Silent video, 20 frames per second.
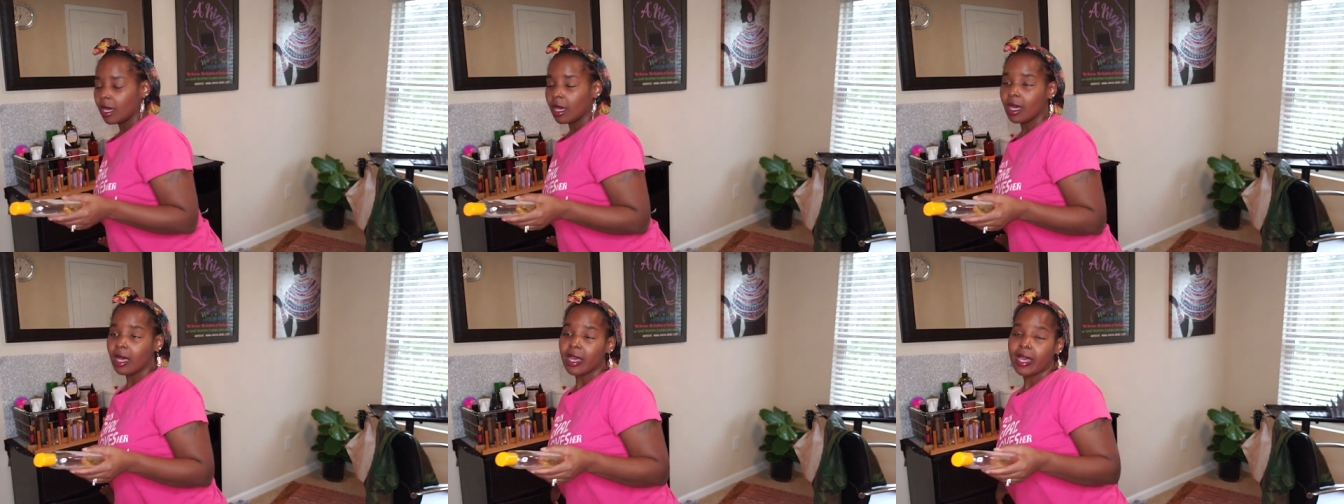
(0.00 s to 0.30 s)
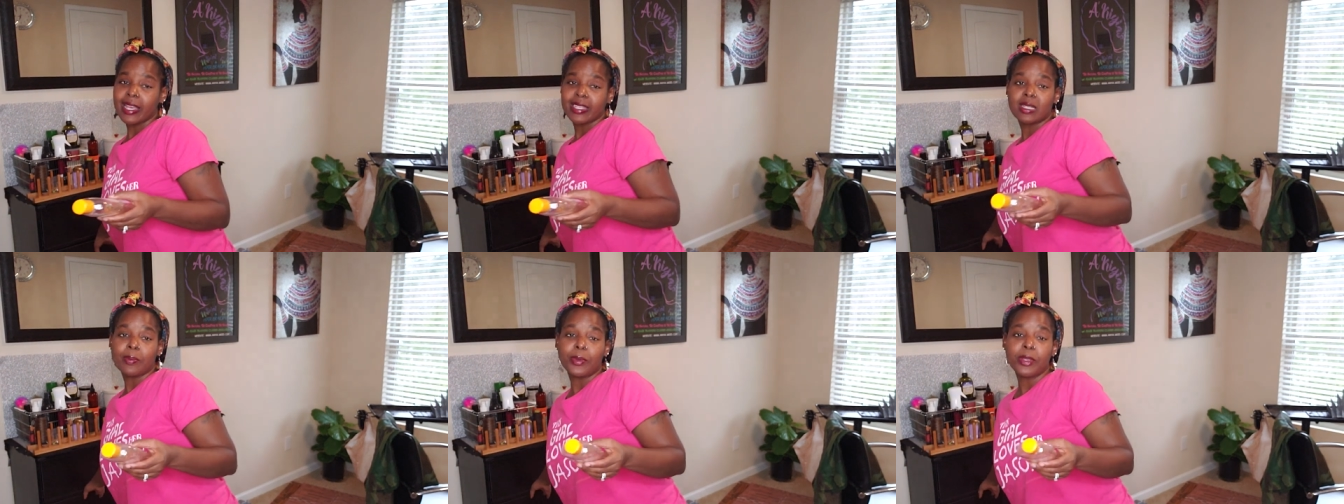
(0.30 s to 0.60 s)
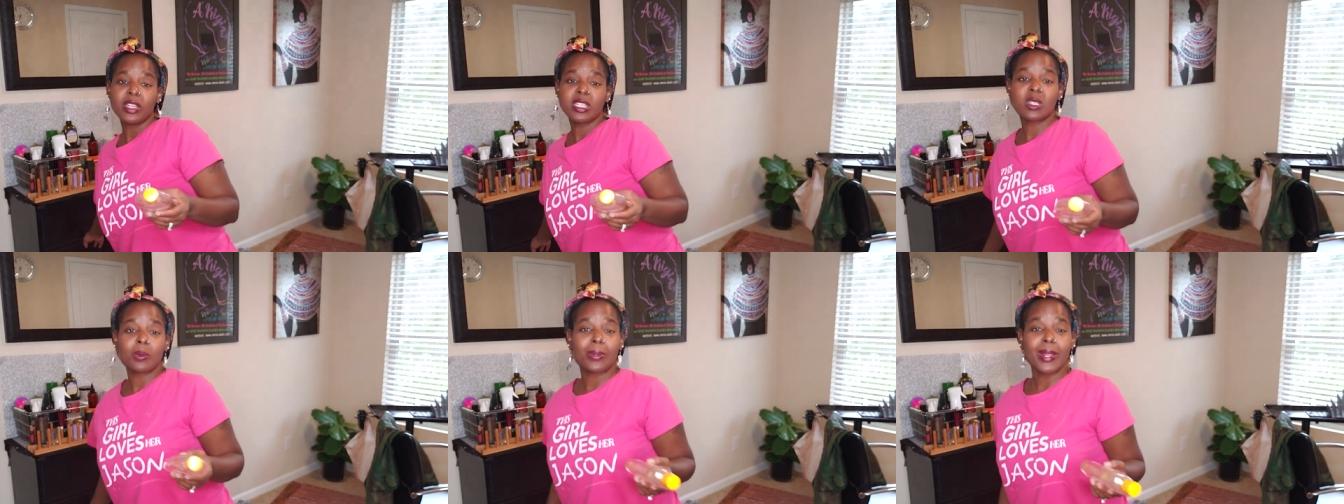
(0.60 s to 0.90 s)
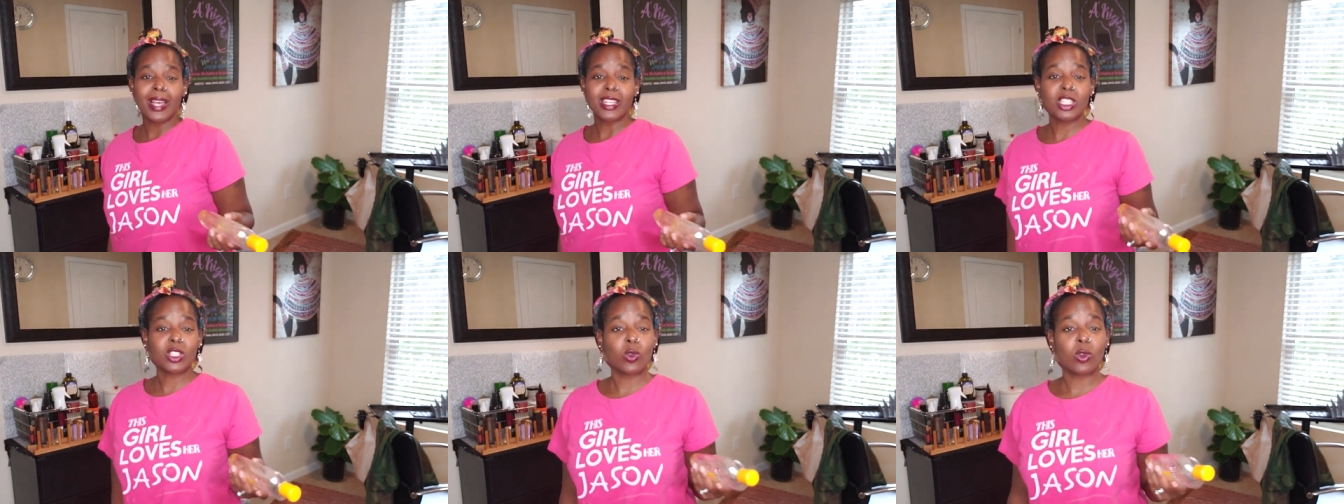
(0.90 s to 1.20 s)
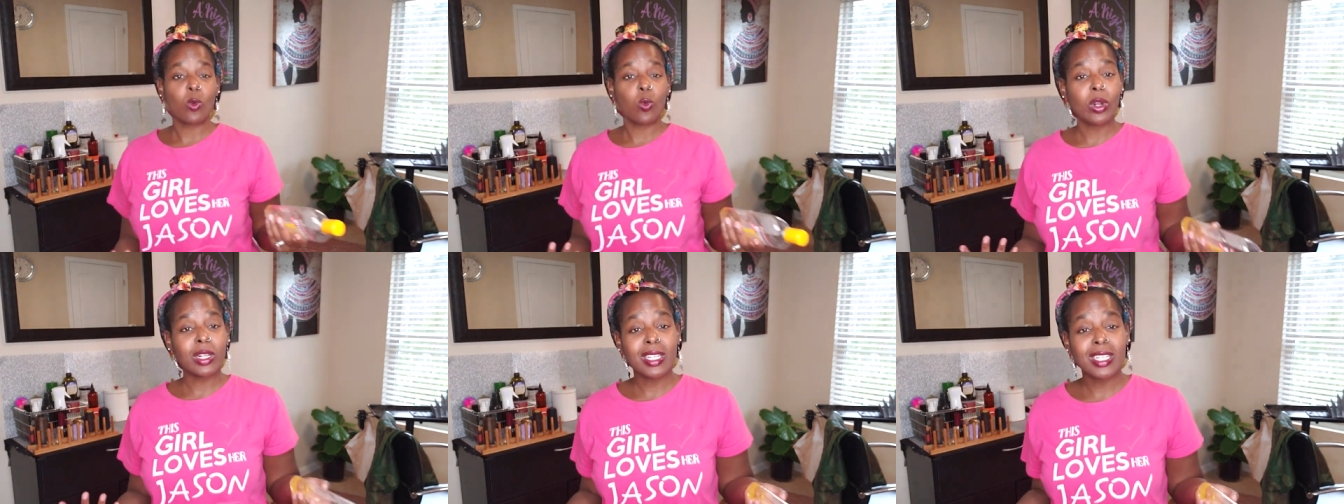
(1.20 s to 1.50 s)
because uh, the beauty supply
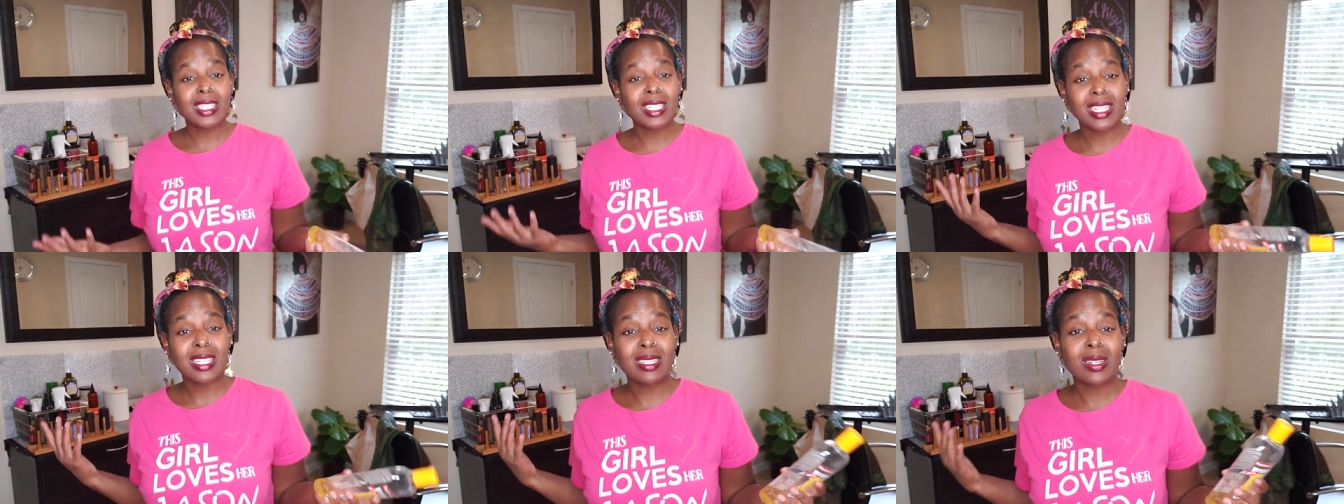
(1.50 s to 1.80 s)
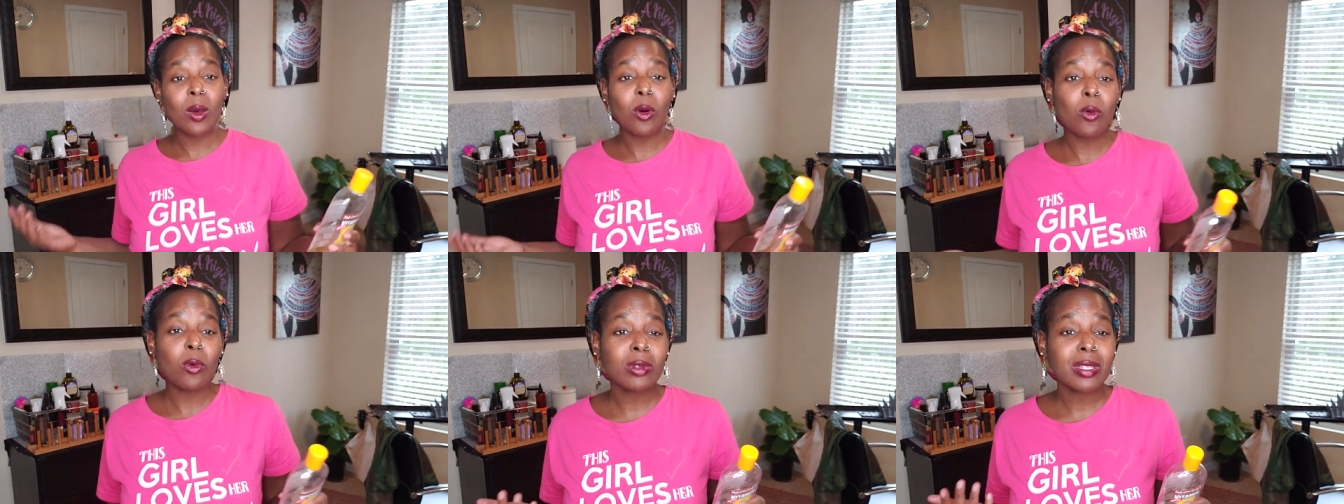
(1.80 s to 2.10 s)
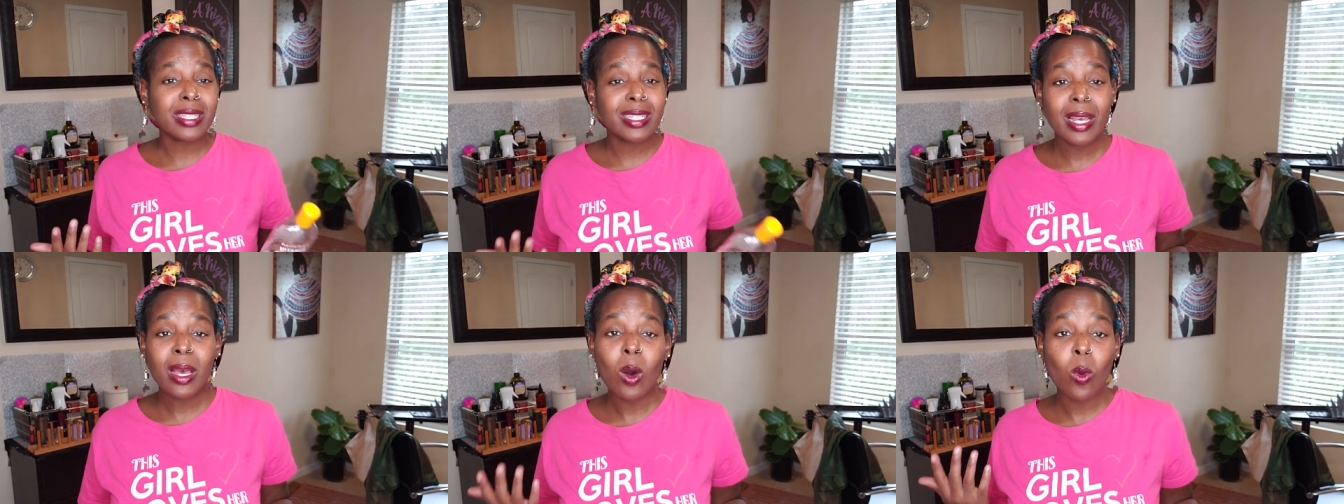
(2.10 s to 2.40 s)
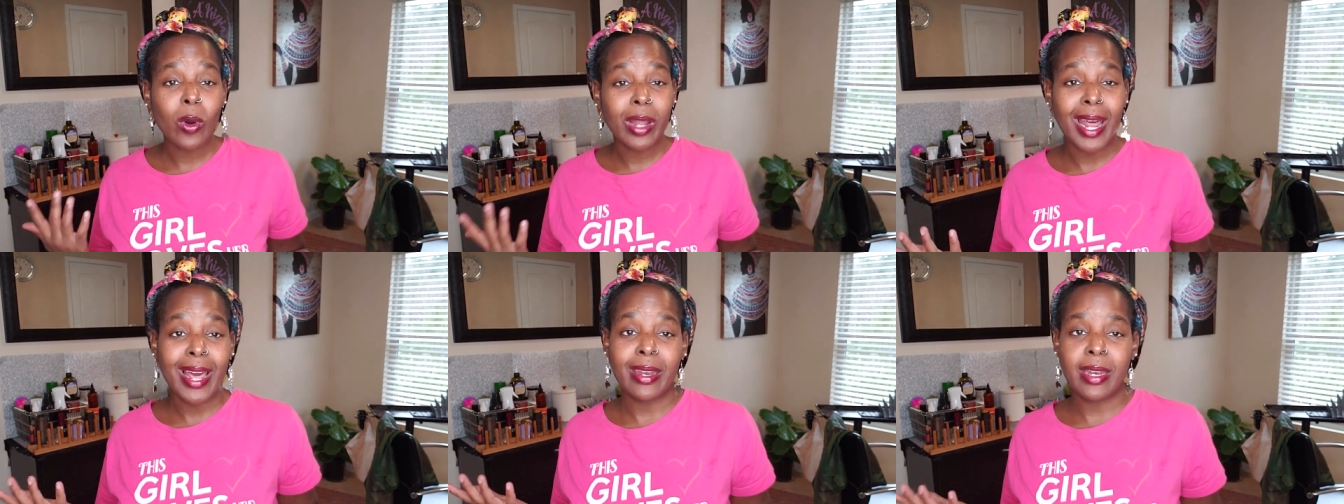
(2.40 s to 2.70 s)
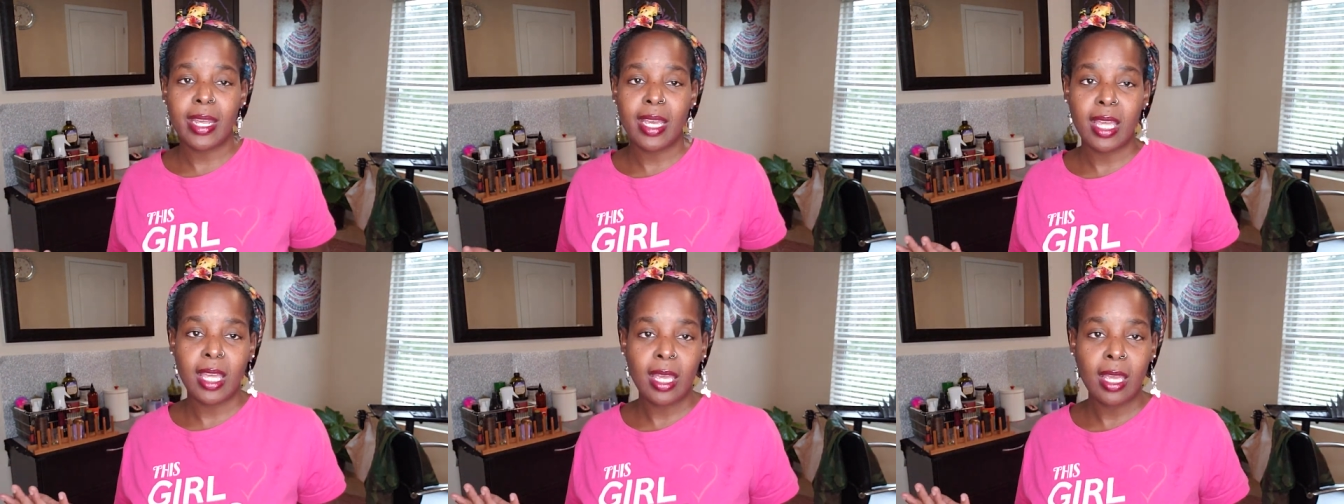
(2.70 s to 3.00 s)
store really just don't sell what I
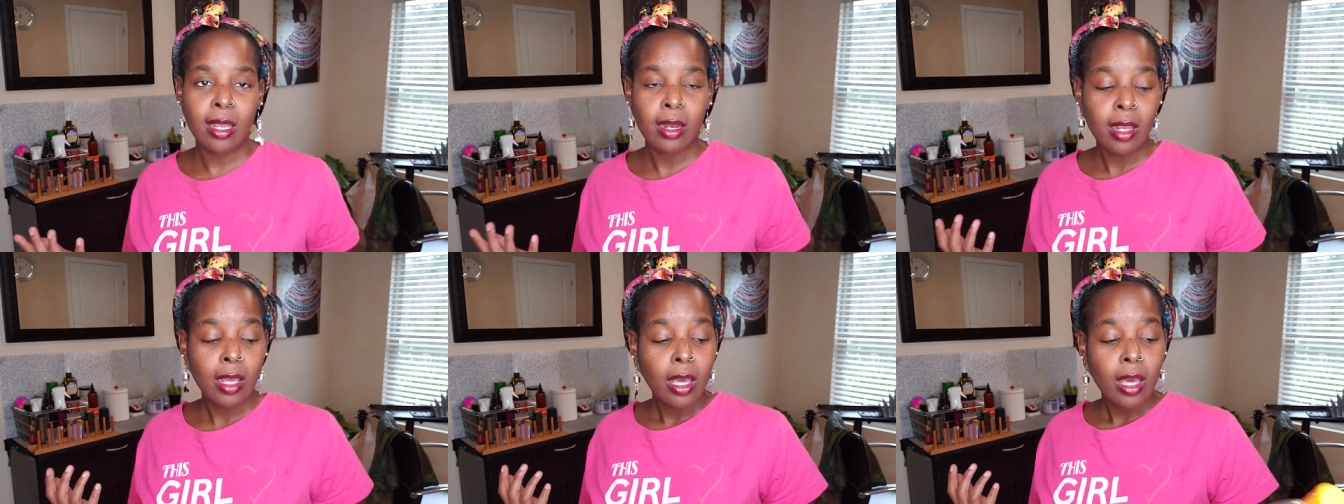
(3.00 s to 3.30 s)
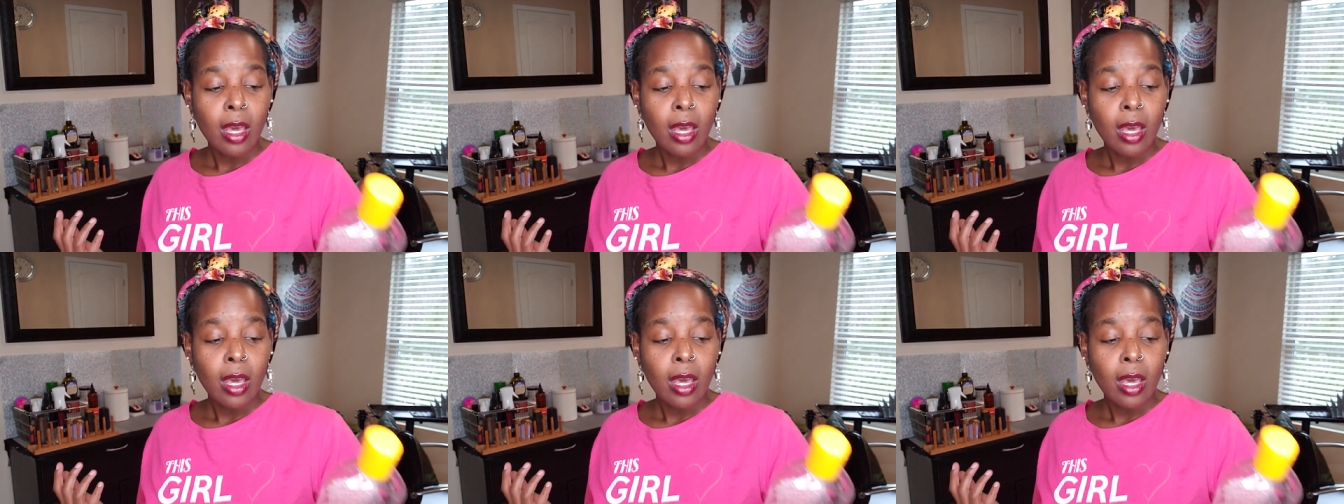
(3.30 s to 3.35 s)
need.